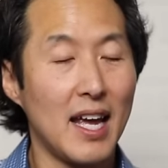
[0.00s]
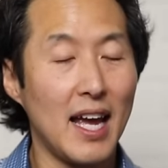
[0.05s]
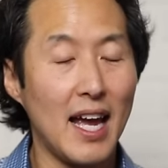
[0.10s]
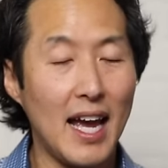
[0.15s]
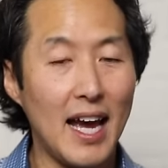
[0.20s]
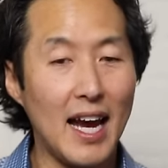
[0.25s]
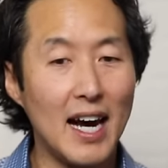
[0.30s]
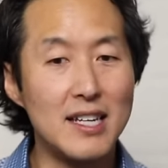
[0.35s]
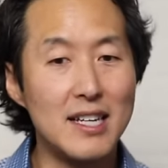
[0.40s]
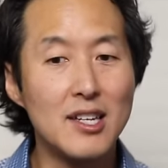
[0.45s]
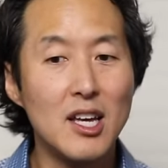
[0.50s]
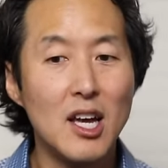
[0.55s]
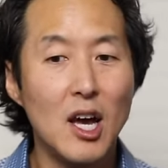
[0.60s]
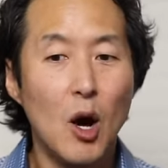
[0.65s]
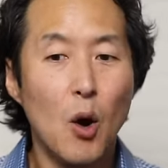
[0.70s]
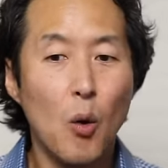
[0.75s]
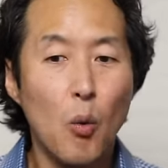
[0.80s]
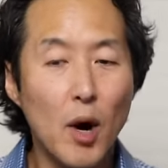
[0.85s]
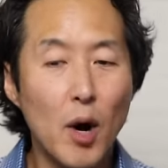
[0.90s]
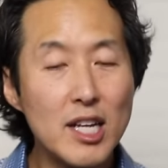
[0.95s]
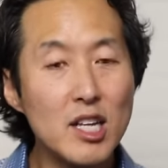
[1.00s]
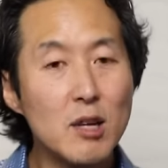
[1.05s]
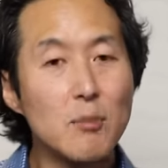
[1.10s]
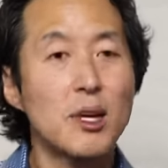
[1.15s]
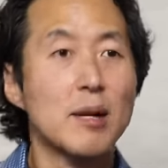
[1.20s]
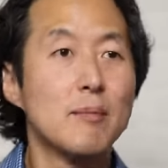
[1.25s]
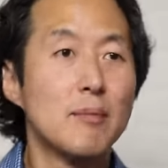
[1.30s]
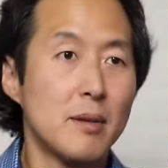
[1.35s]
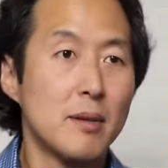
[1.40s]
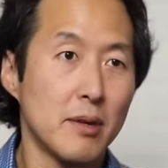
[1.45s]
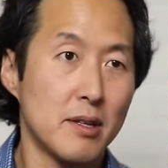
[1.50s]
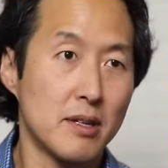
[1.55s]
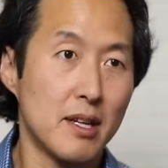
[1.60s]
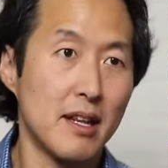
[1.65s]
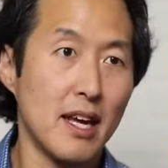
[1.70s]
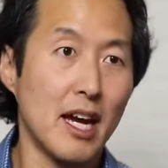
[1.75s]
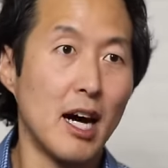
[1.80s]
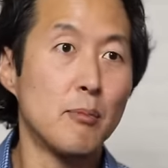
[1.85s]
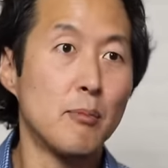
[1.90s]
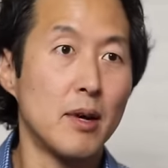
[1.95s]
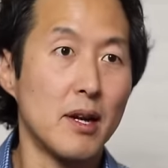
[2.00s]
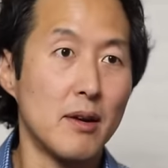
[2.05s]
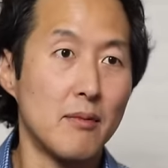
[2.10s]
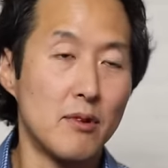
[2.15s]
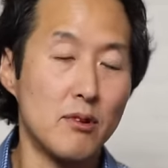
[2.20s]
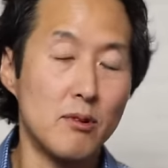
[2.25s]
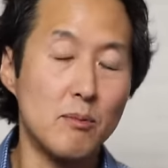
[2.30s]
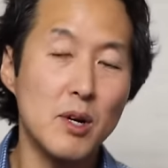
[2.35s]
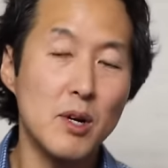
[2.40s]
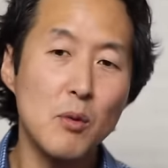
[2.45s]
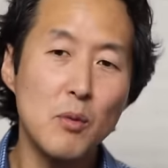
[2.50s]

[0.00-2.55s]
And when you bring people to the operating room,